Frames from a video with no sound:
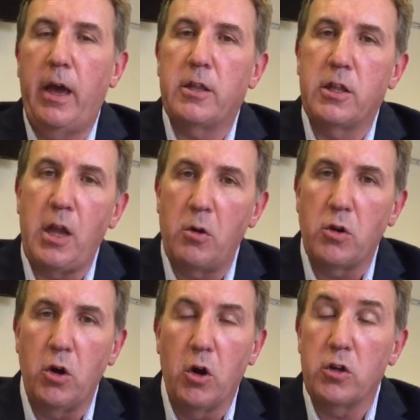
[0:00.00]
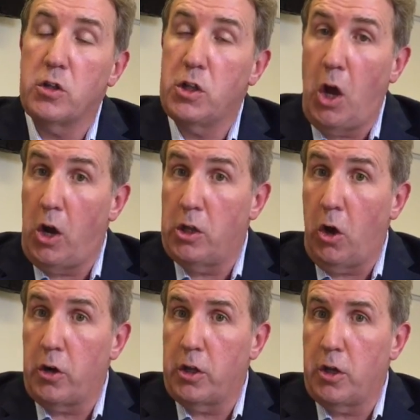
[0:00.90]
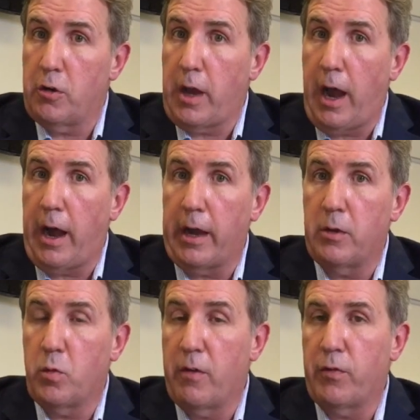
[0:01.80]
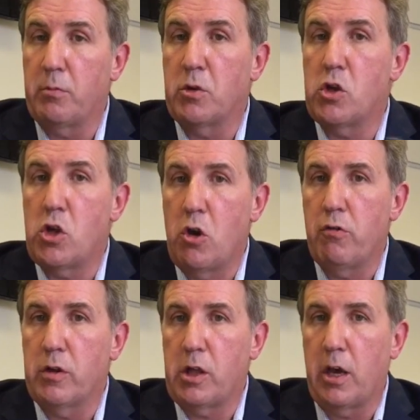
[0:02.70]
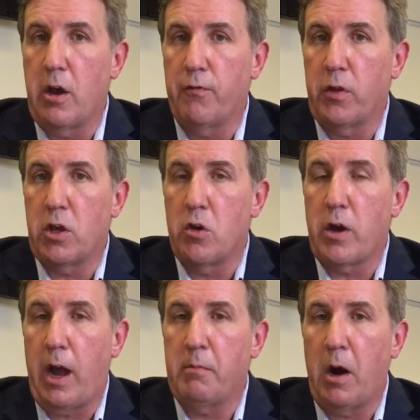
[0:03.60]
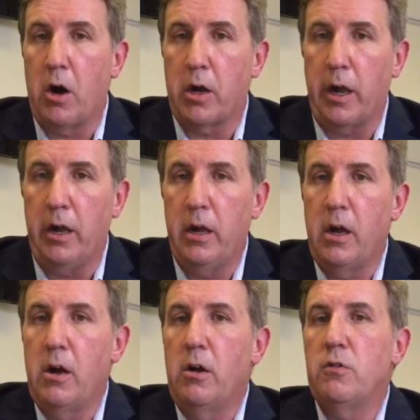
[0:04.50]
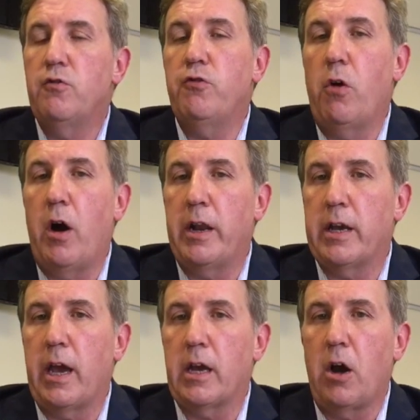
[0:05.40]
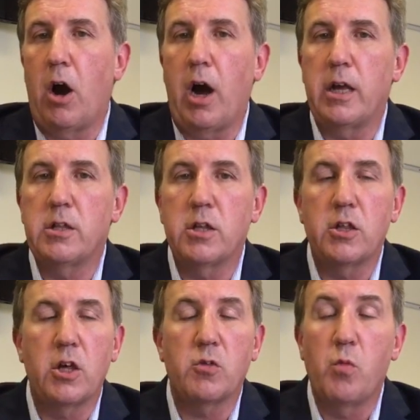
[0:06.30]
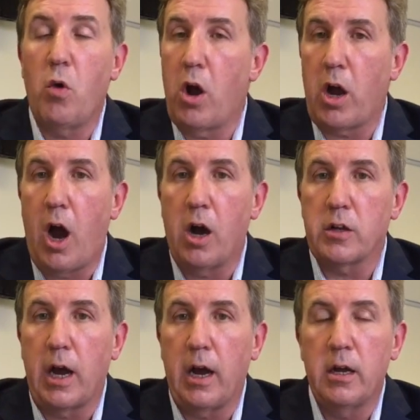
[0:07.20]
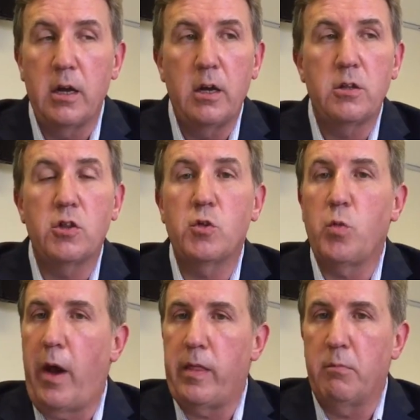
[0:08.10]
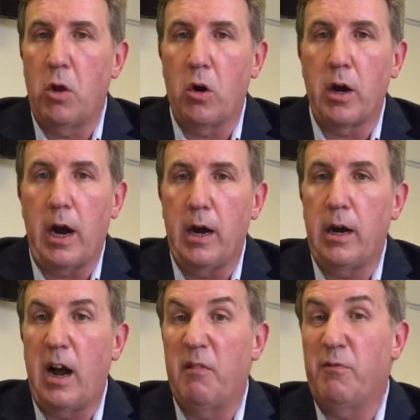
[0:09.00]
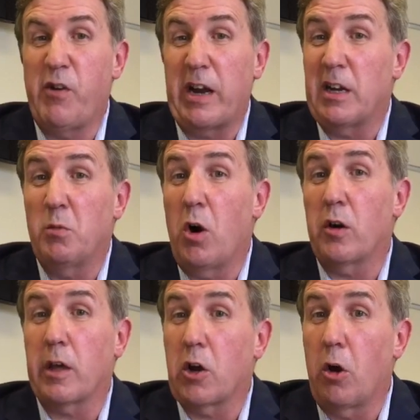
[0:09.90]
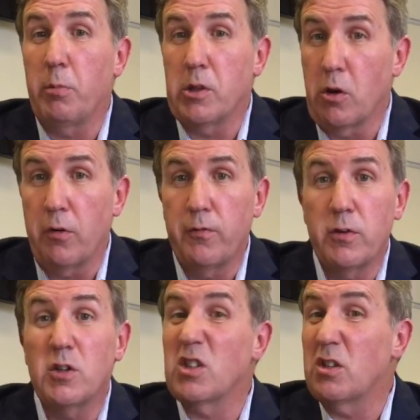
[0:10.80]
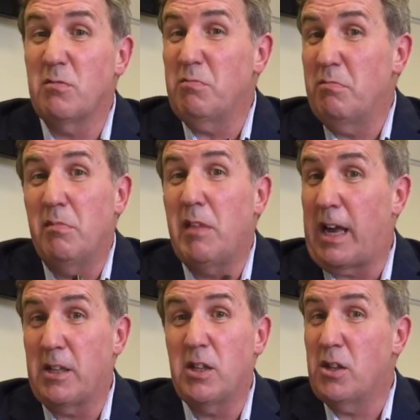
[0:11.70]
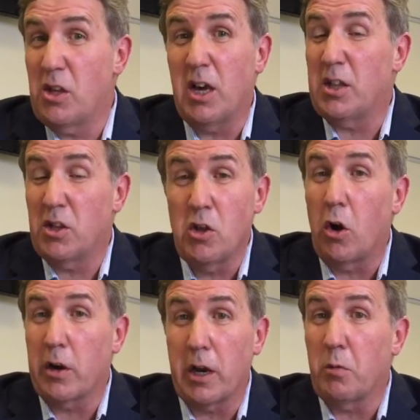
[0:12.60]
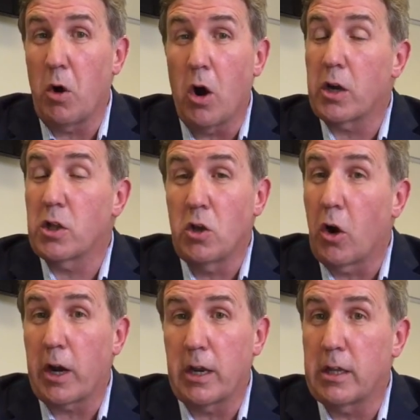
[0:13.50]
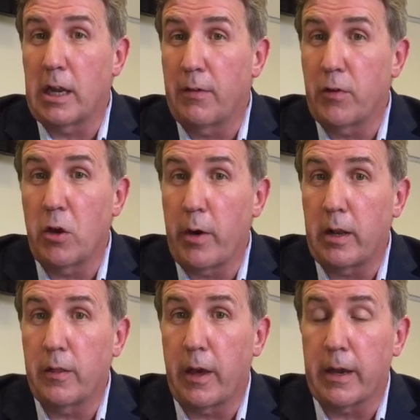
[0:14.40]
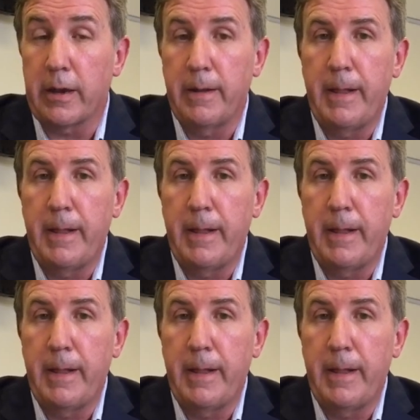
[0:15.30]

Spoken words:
It's no good, certainly not in the UK, with the maturity of the UK market, trying to get guys to just work harder, sweat them longer, and frankly work their cobblers off, because that's just not going to work. It's not going to deliver you anything.